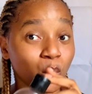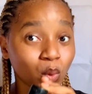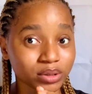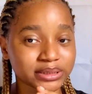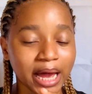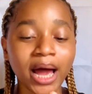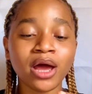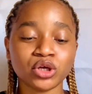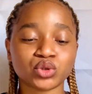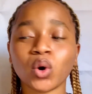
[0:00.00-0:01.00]
your water.
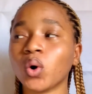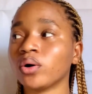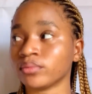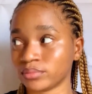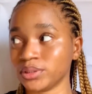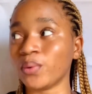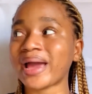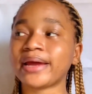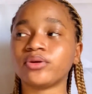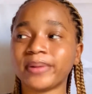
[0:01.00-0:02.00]
So the
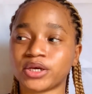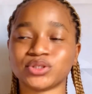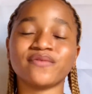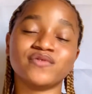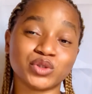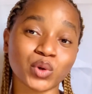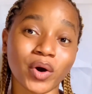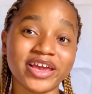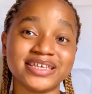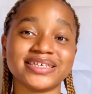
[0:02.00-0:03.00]
way I do make use of this
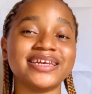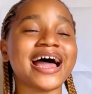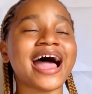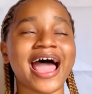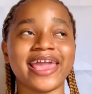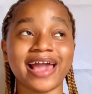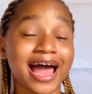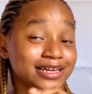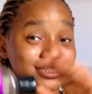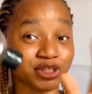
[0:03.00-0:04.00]
oil is either I
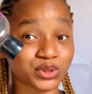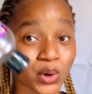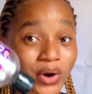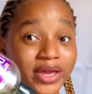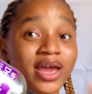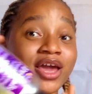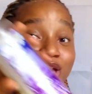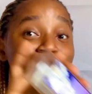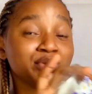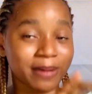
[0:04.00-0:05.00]
add this oil
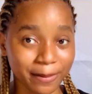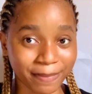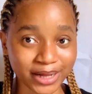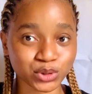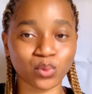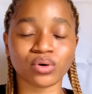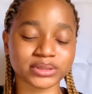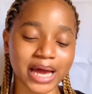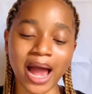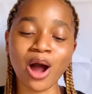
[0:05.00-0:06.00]
into my bath
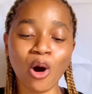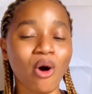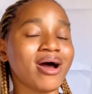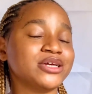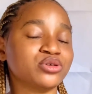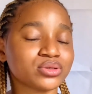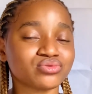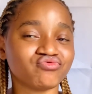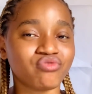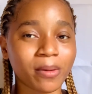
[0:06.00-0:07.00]
water, or I
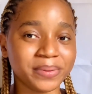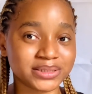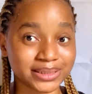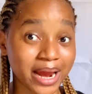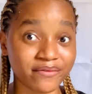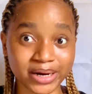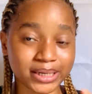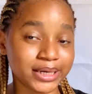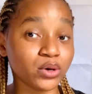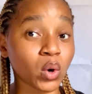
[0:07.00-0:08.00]
just rub it
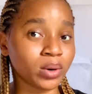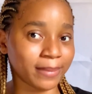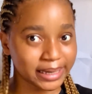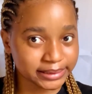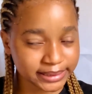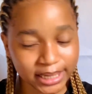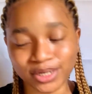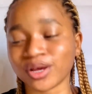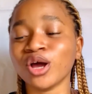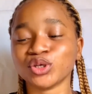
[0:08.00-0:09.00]
directly on my
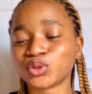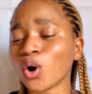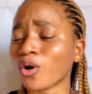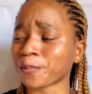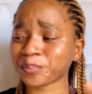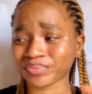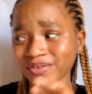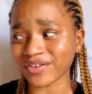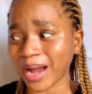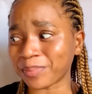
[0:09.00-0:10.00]
skin. So
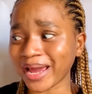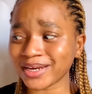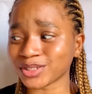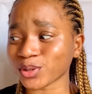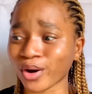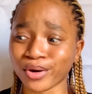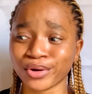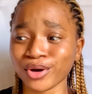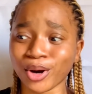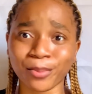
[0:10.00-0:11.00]
if you apply this
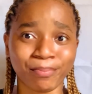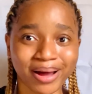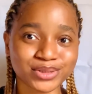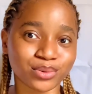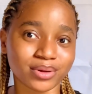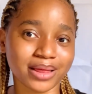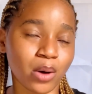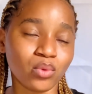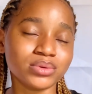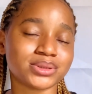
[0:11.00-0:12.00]
oil on your bath
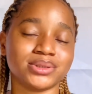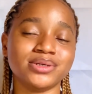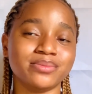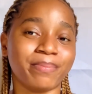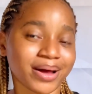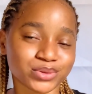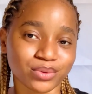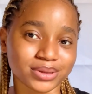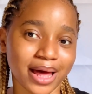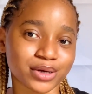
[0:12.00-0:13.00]
water, won't the
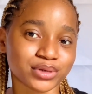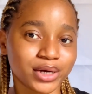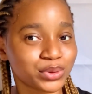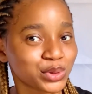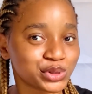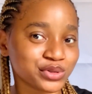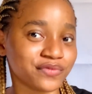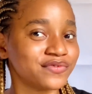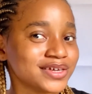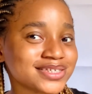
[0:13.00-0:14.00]
bath water actually touch
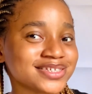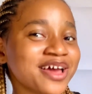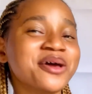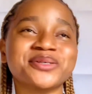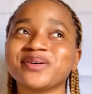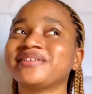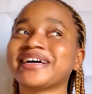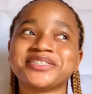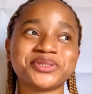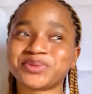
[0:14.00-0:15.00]
your face? So
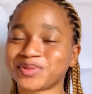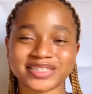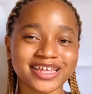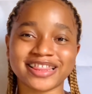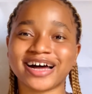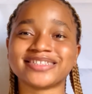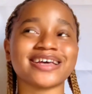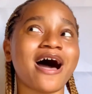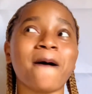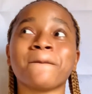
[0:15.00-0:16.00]
that is to say
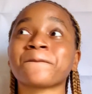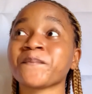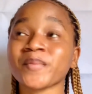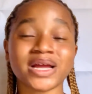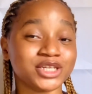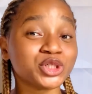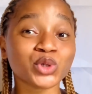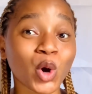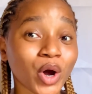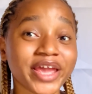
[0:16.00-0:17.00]
that um
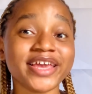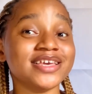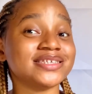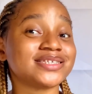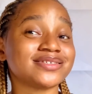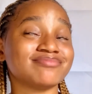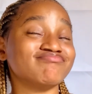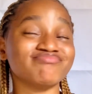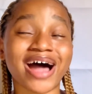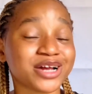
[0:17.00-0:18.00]
this oil is
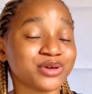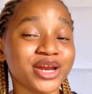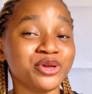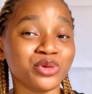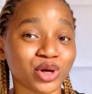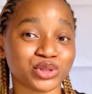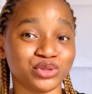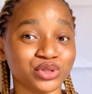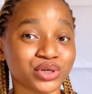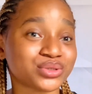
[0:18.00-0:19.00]
actually
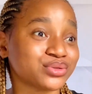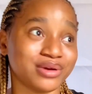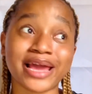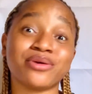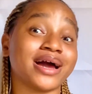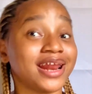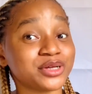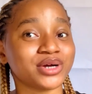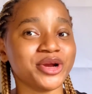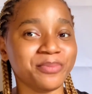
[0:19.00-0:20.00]
not just, like, you can
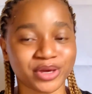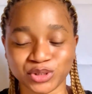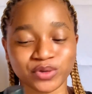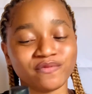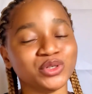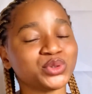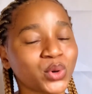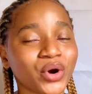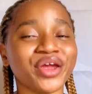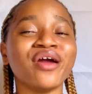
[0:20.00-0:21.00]
actually make use of
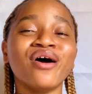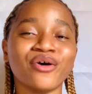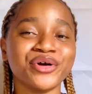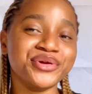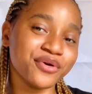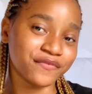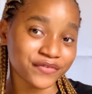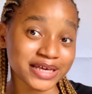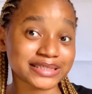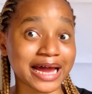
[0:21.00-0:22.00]
this oil on your
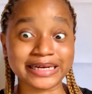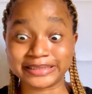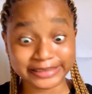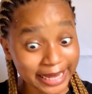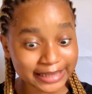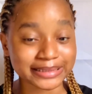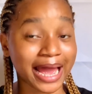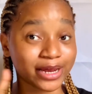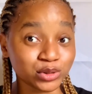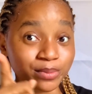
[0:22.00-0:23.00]
face. And
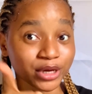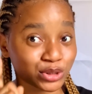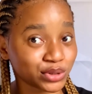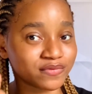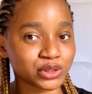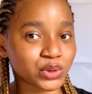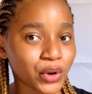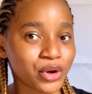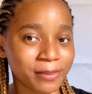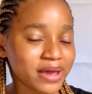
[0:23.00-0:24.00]
yes, I do make use of this
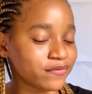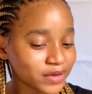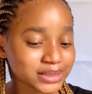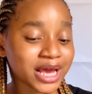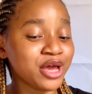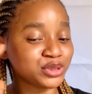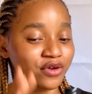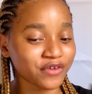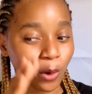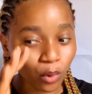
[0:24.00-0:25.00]
oil on my face.
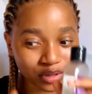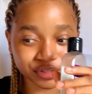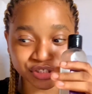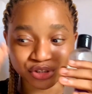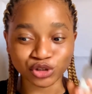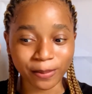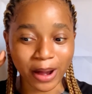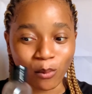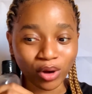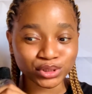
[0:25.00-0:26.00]
So if you're wondering,
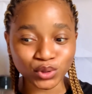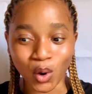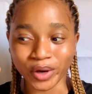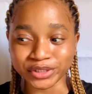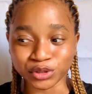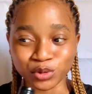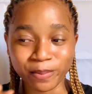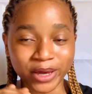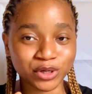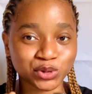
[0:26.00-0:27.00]
Choma, what oil do
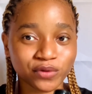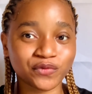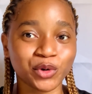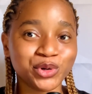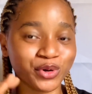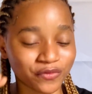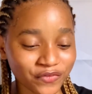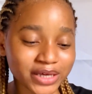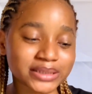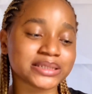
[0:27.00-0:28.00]
you make use of on your
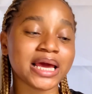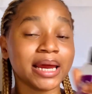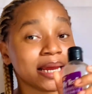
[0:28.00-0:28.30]
face?